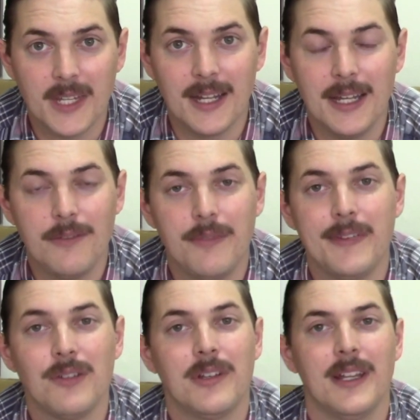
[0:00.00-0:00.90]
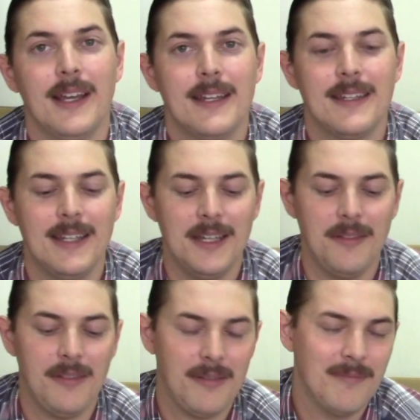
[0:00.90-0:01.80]
I have a few good
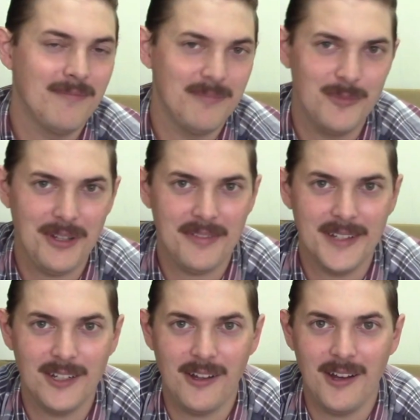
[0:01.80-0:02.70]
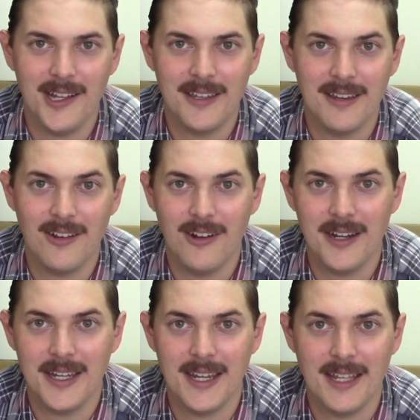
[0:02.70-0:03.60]
ideas, just little odd and,
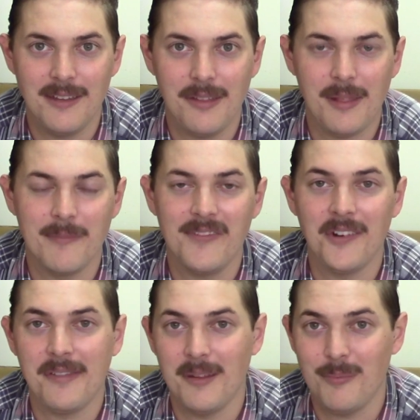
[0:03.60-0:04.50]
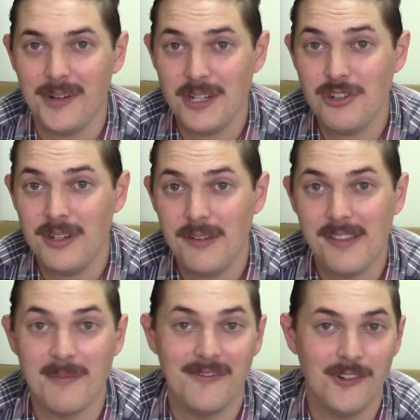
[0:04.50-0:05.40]
odd and ends, some first impressions,
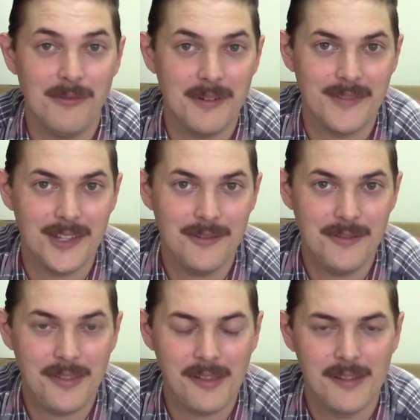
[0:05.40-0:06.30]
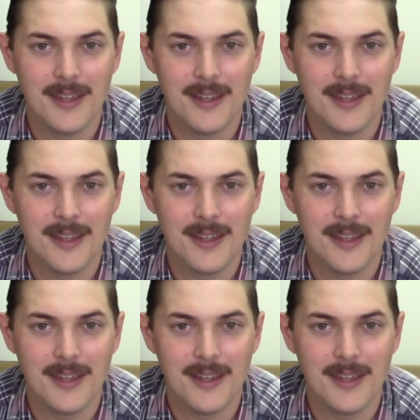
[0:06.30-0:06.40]
some full reviews,